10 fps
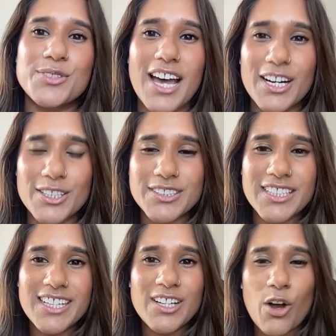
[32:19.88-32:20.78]
out
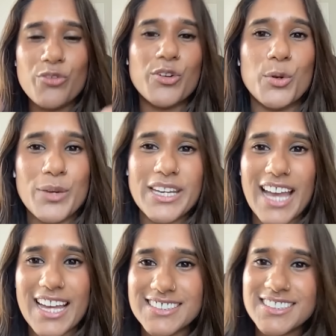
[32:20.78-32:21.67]
over a
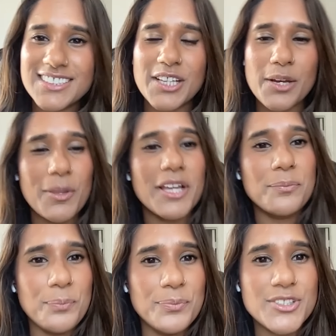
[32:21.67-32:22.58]
weekend. And I'm like,
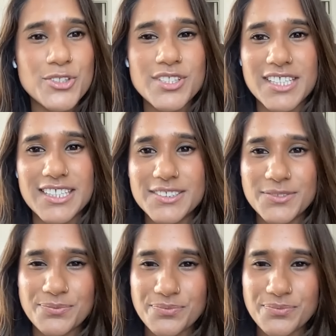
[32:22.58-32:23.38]
hmm, interesting.